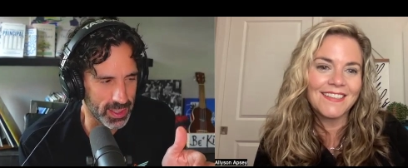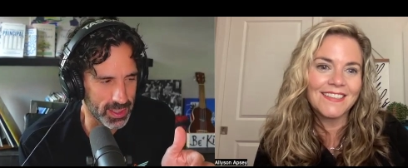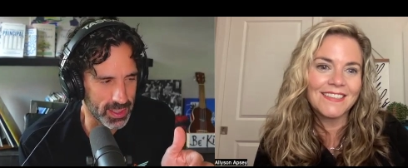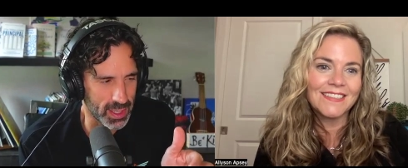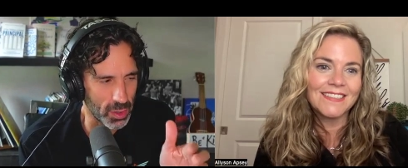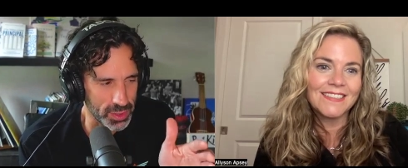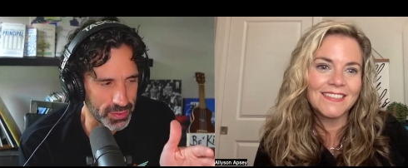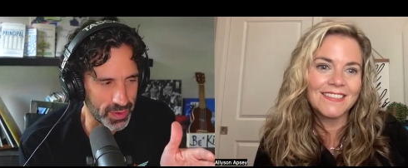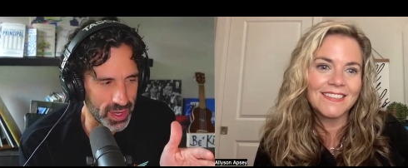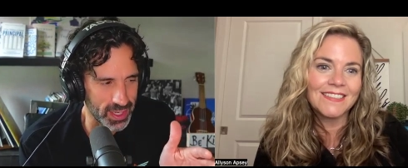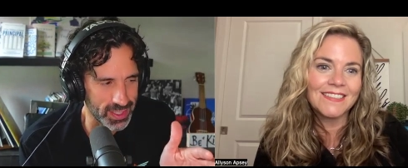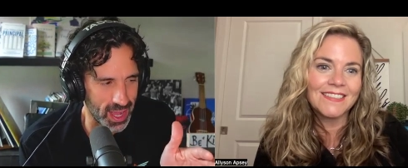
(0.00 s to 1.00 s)

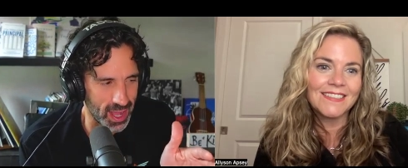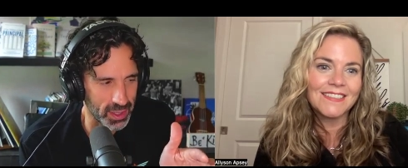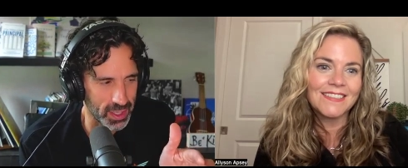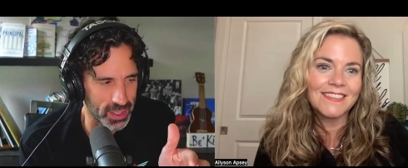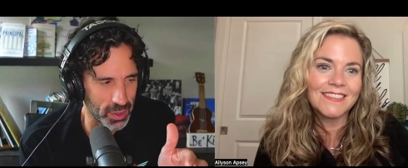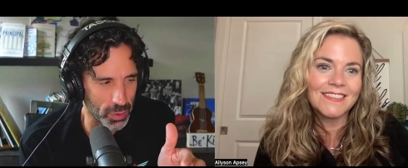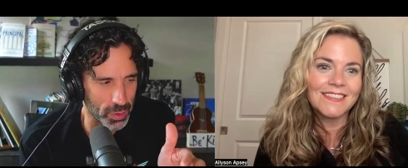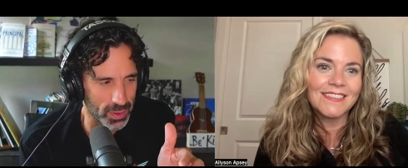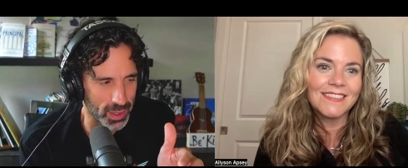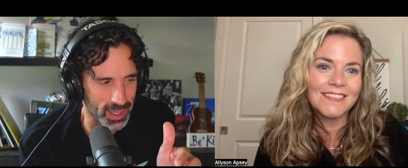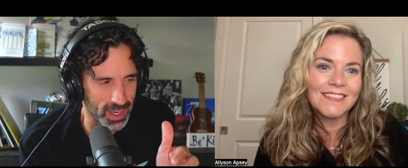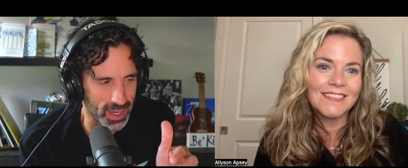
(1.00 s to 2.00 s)
Speaker 1: cultivating talent or
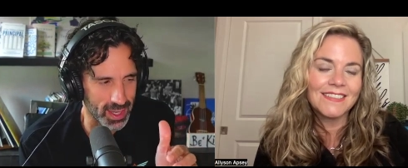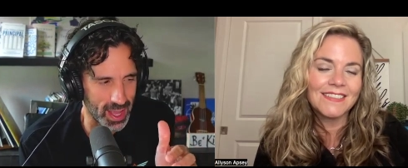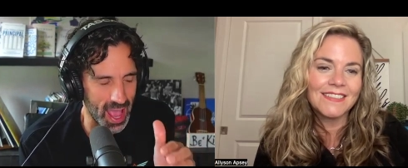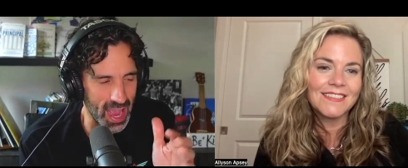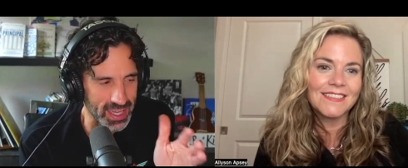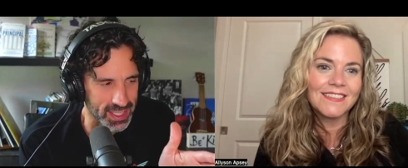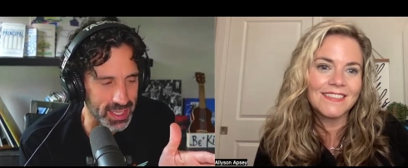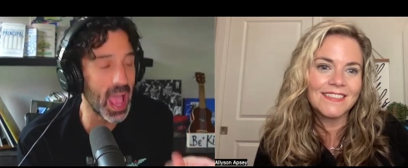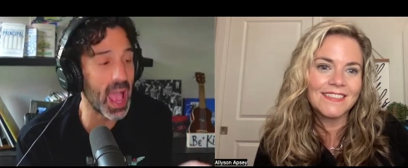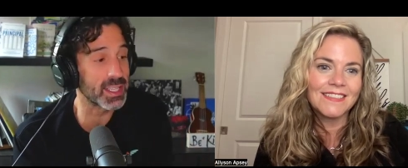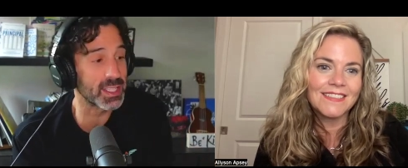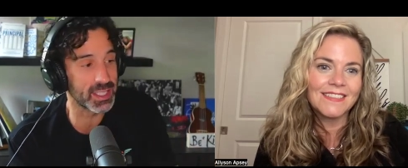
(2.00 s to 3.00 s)
like access,
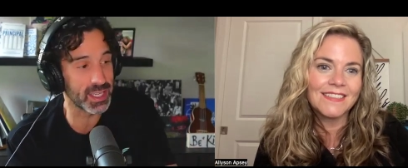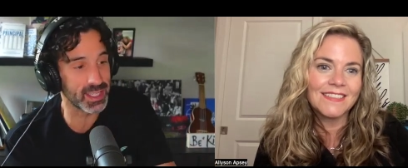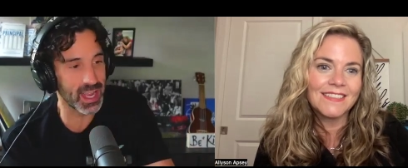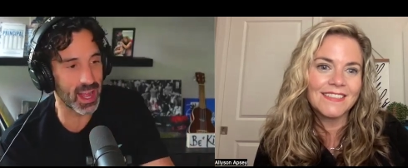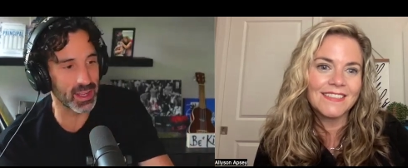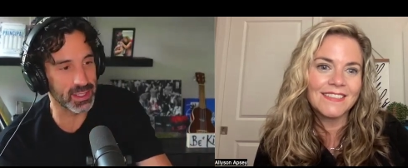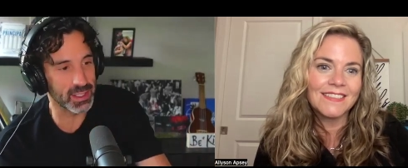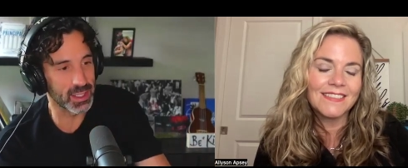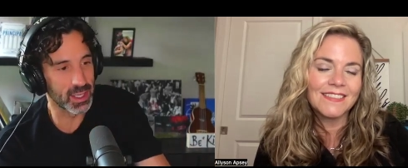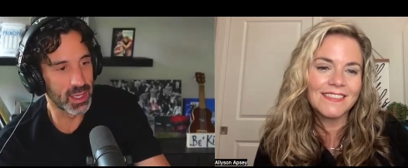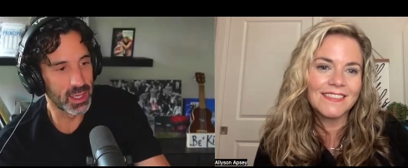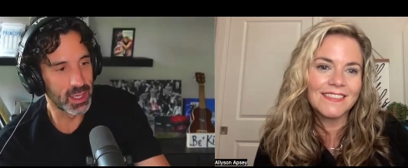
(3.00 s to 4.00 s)
accessing talent.
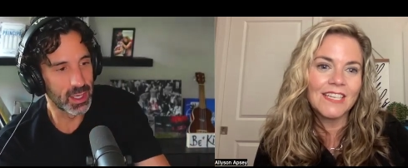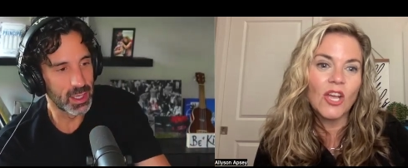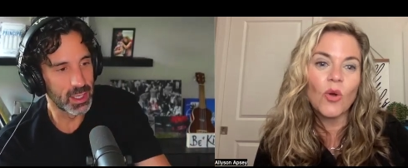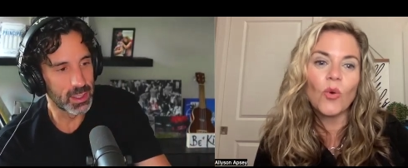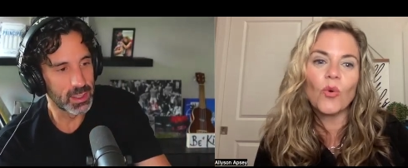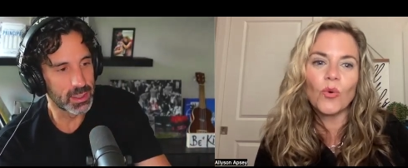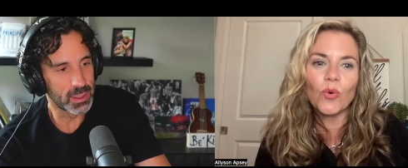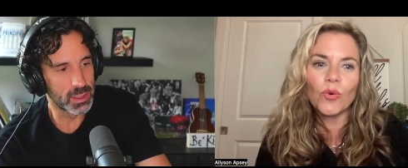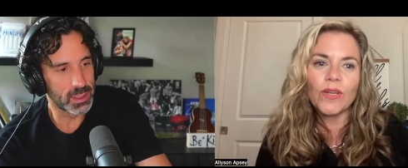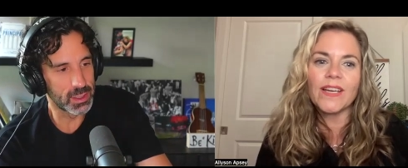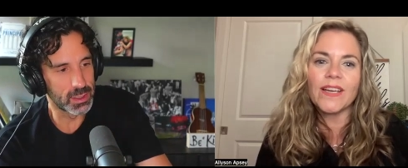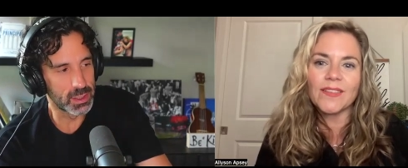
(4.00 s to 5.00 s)
Speaker 2: Oh
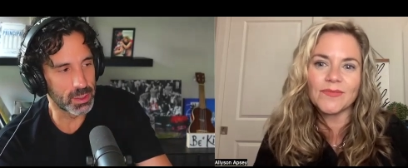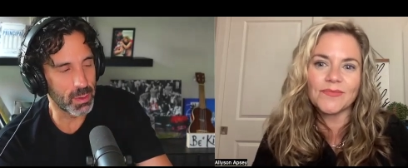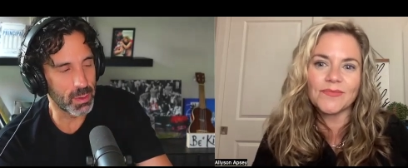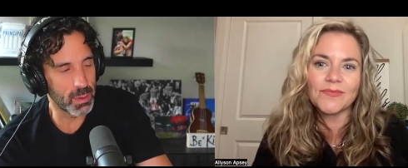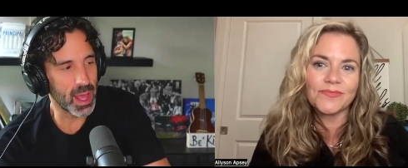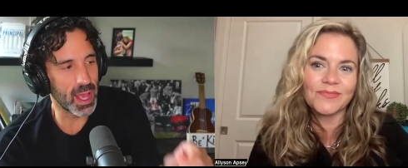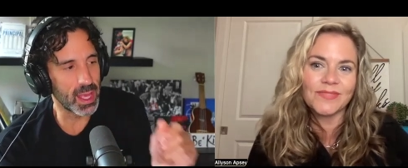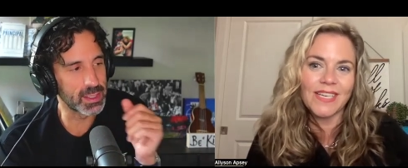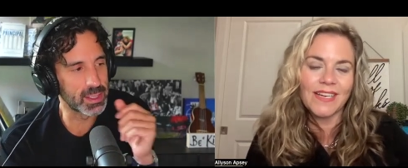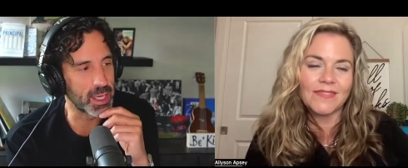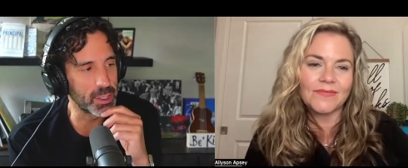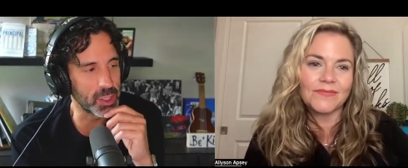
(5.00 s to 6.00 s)
yeah. You
Speaker 1: remember that?
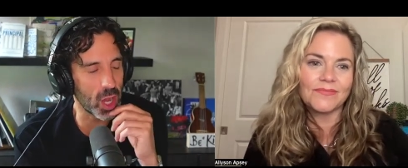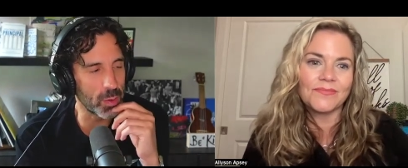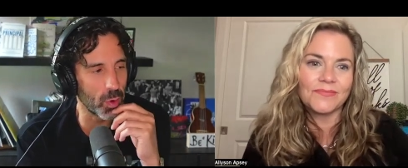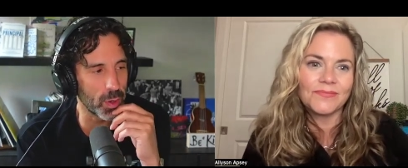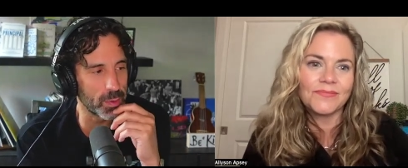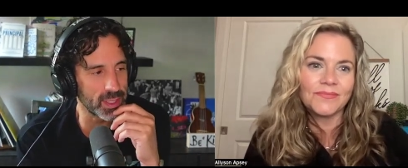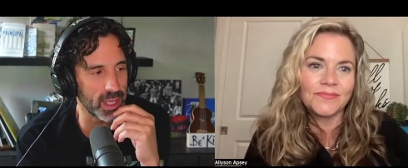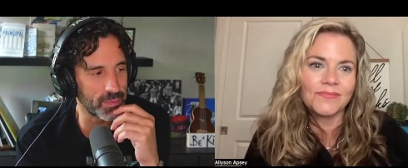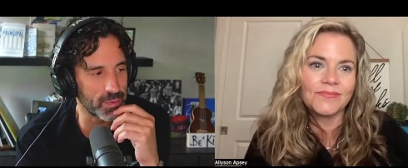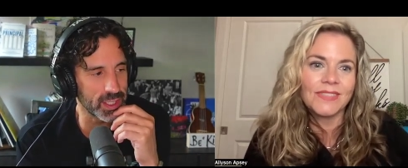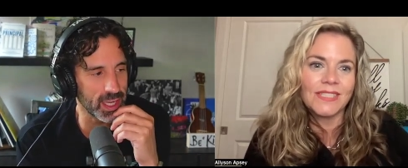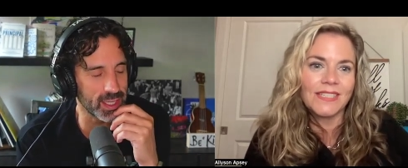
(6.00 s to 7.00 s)
Yeah. Can you talk more about that
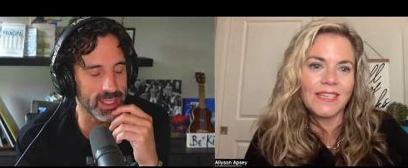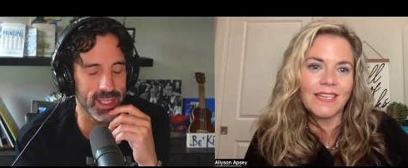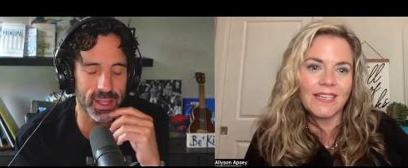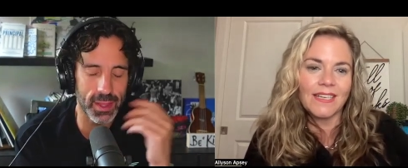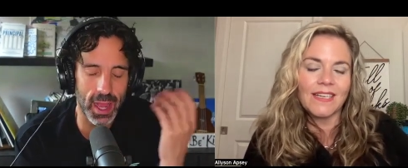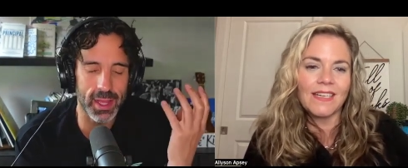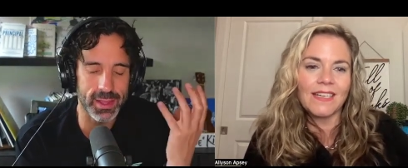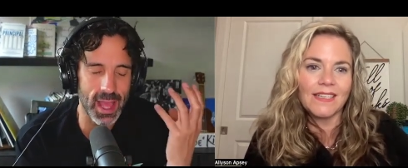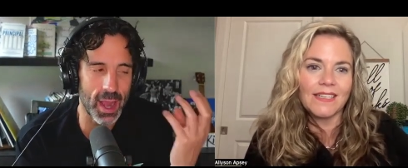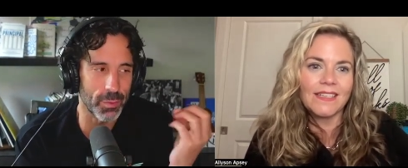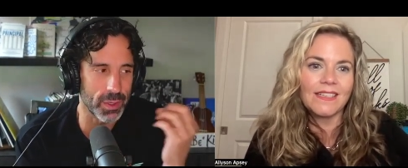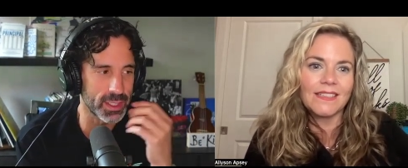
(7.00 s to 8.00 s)
for a second? Because
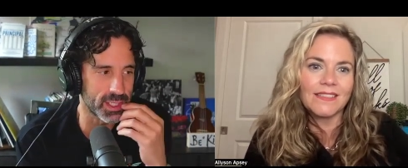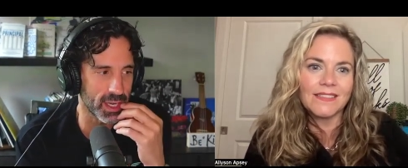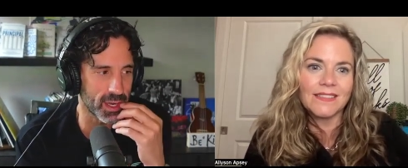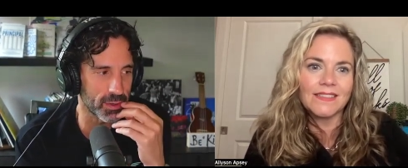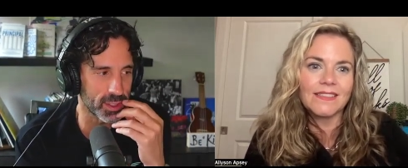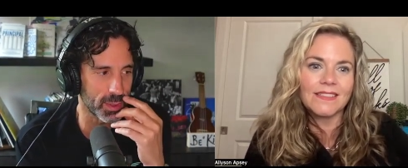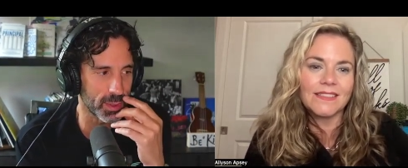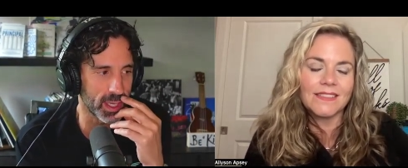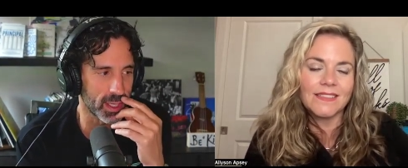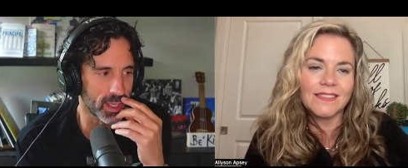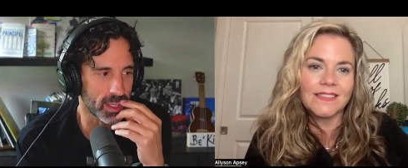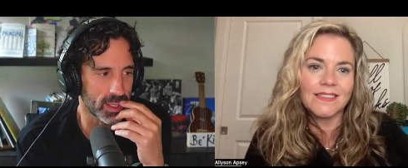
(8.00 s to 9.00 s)
that really stuck out to me.
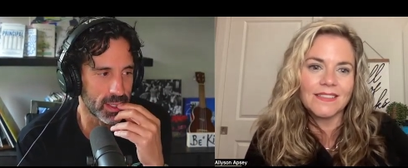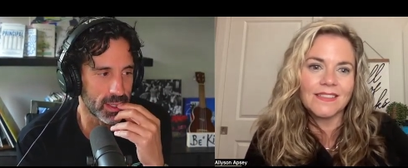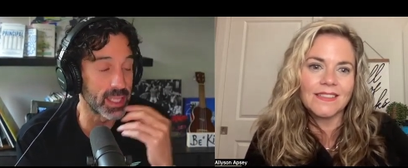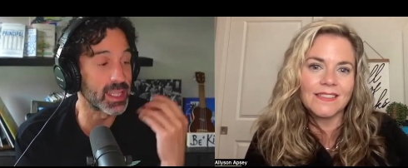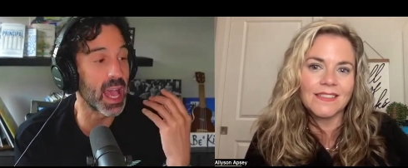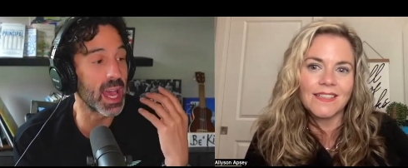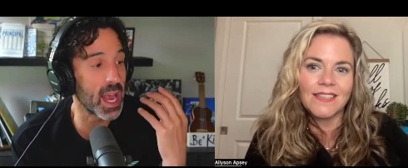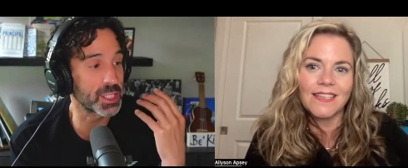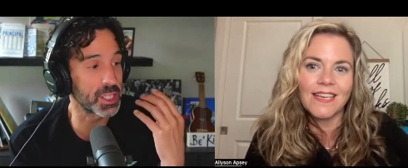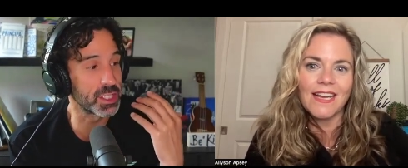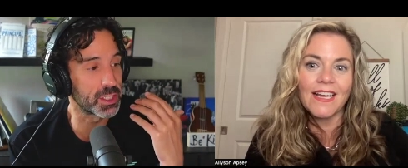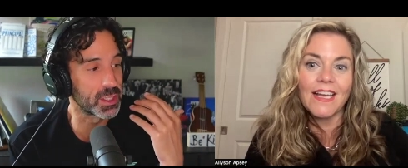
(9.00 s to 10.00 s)
Like that
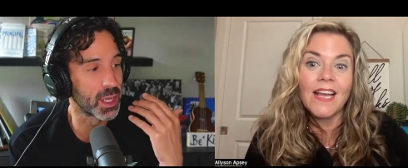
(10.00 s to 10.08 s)
actually, yeah.